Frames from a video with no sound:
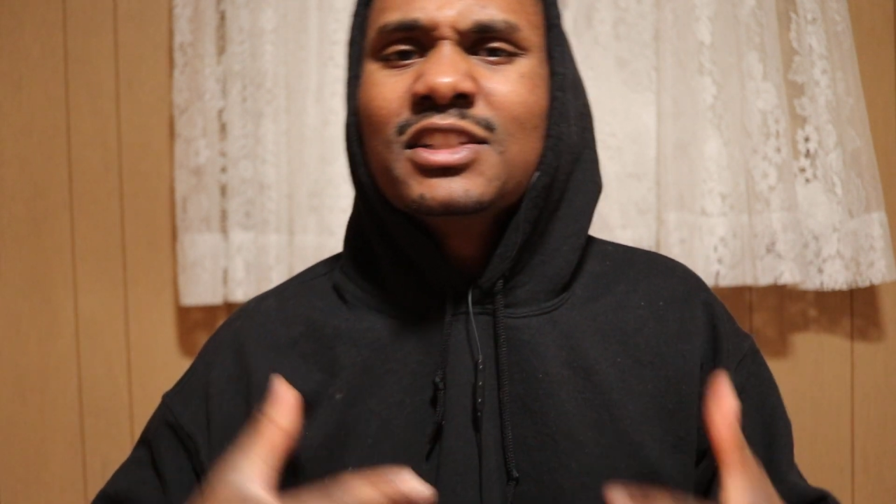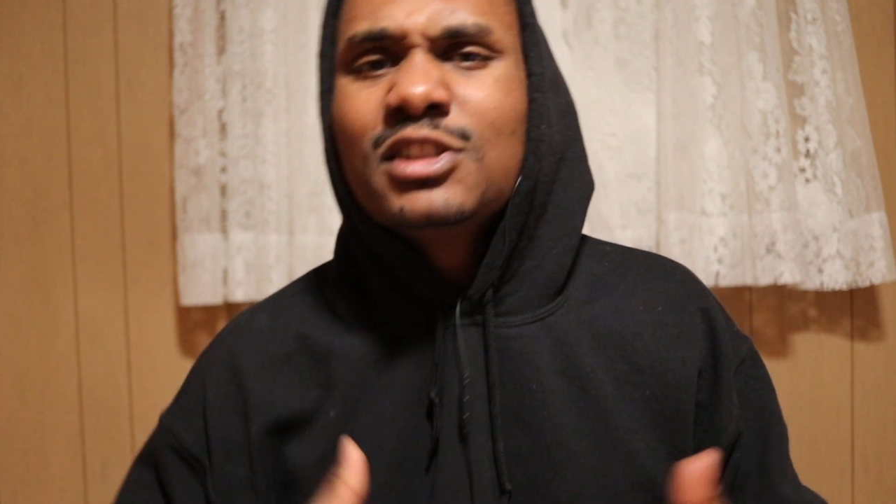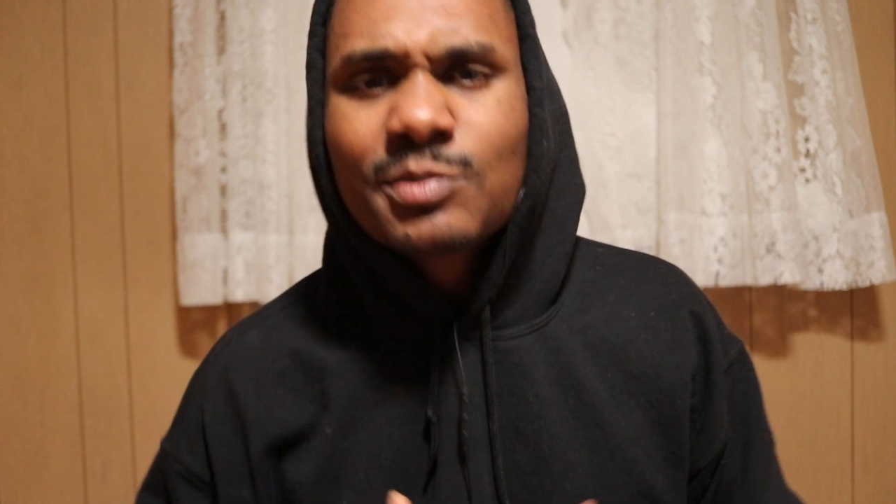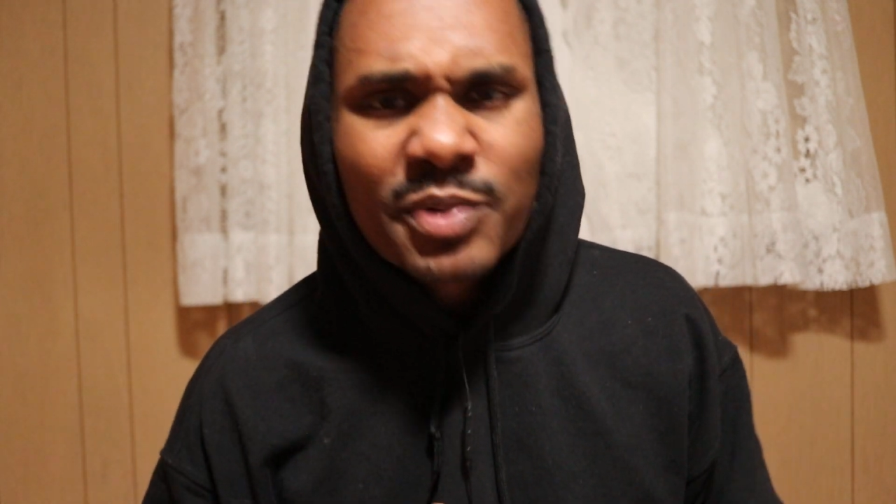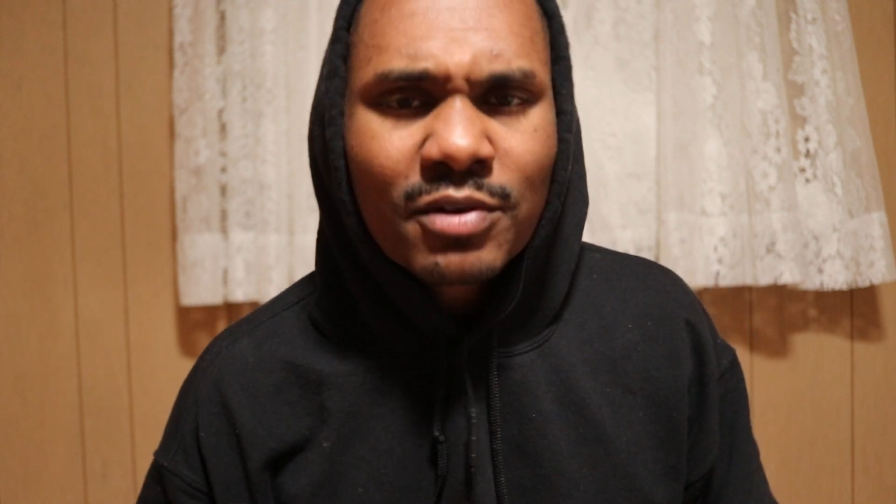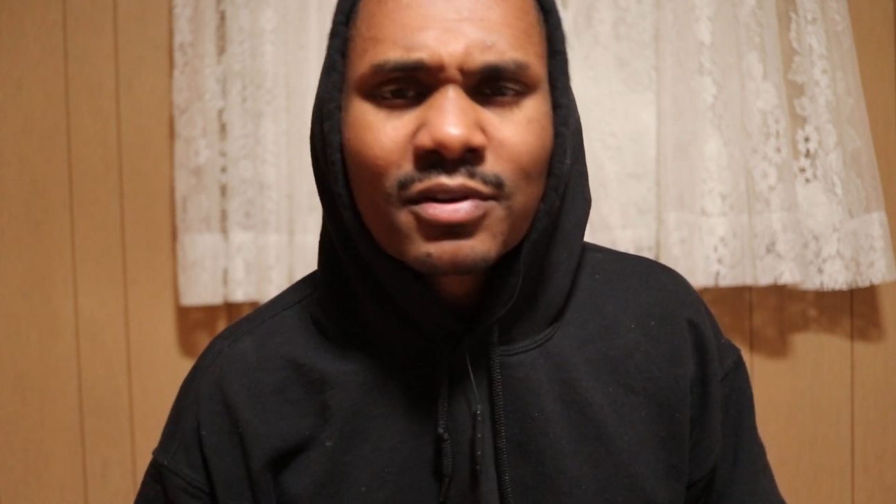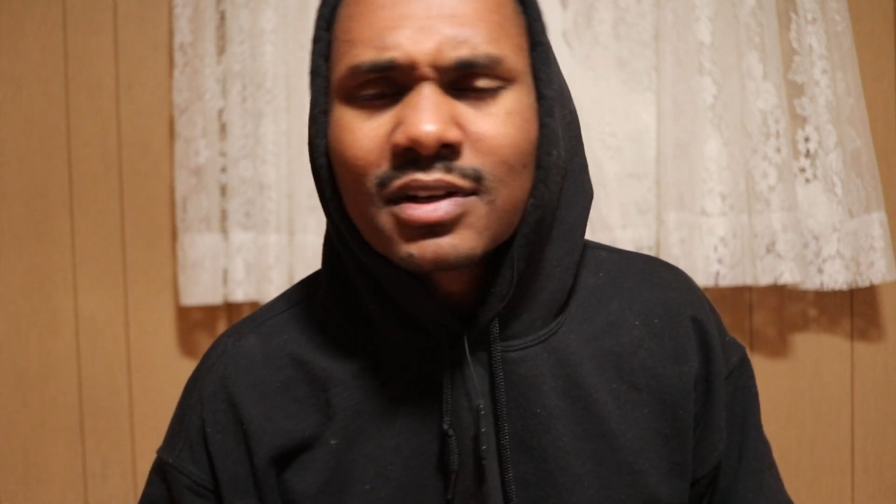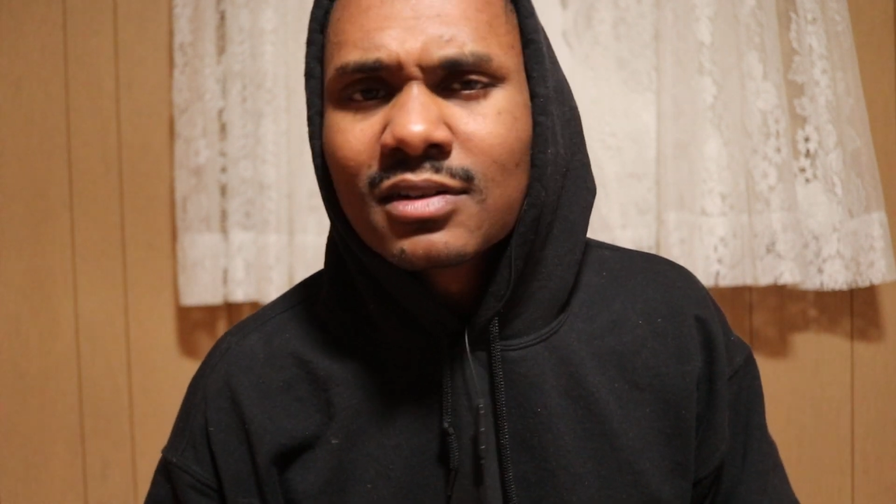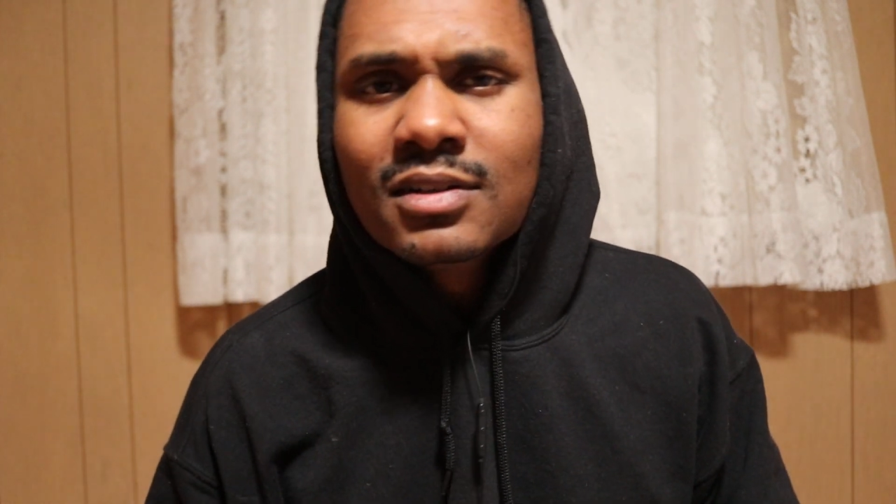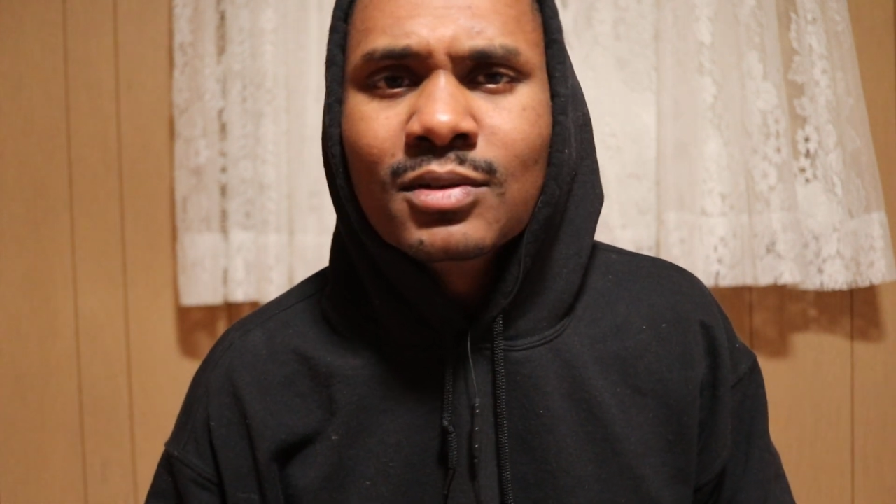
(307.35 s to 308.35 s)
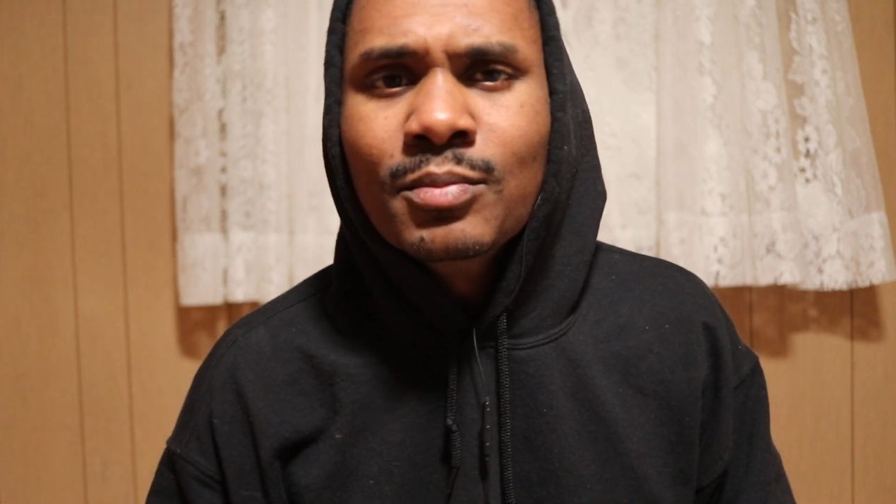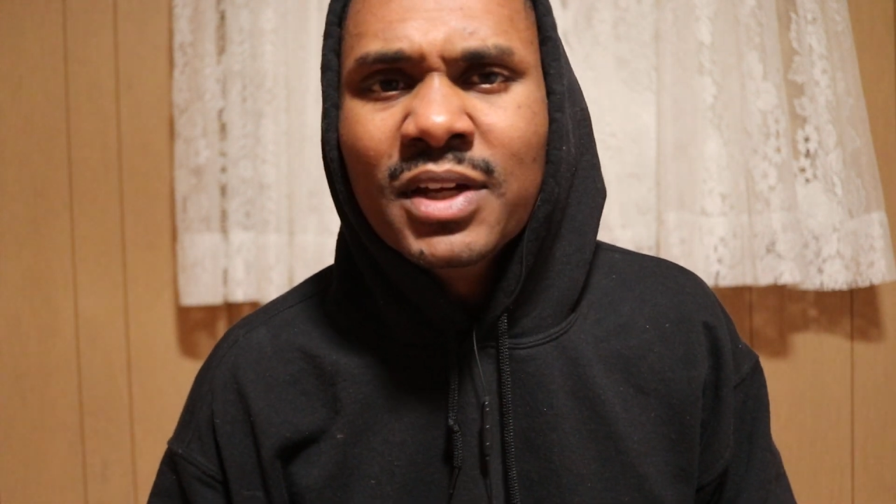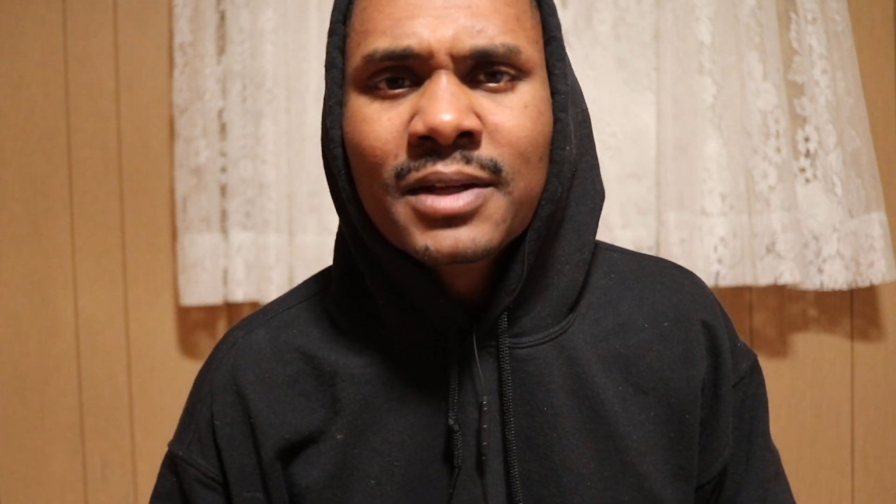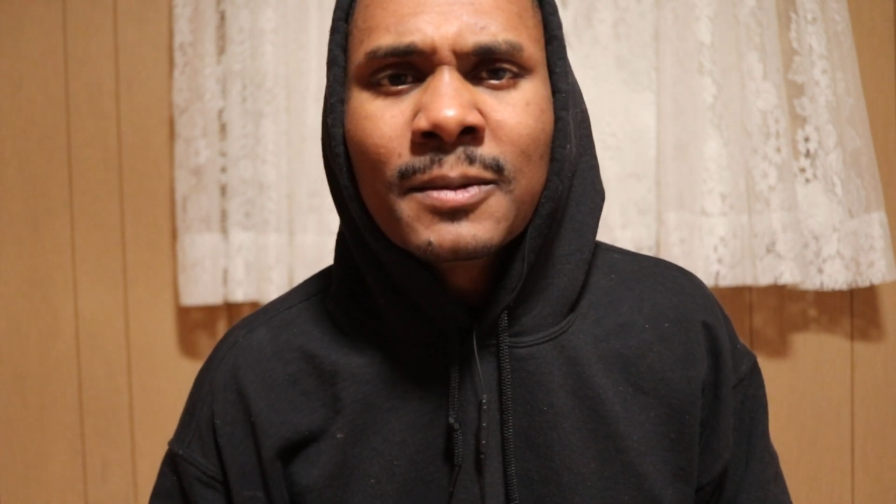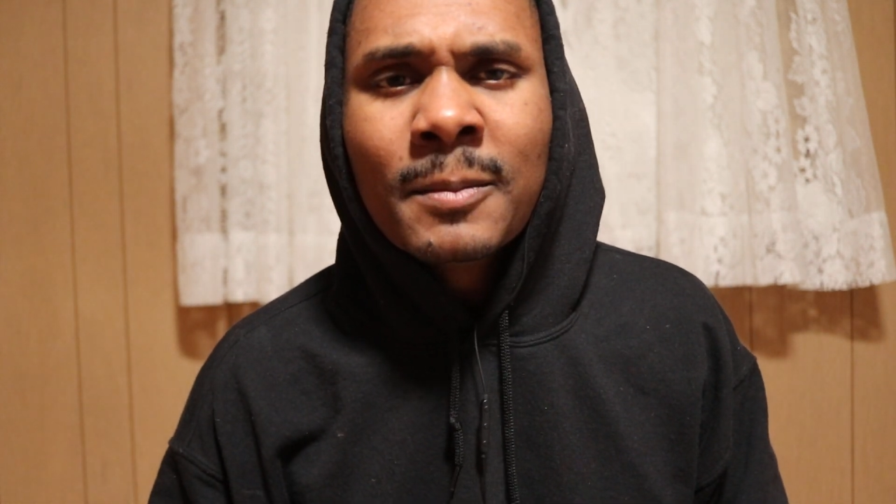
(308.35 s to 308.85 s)
spirit a little
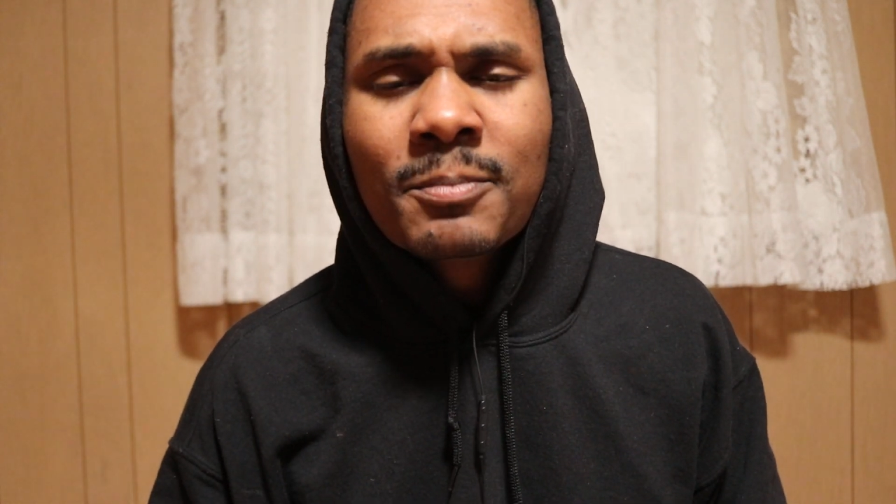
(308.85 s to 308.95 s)
bit,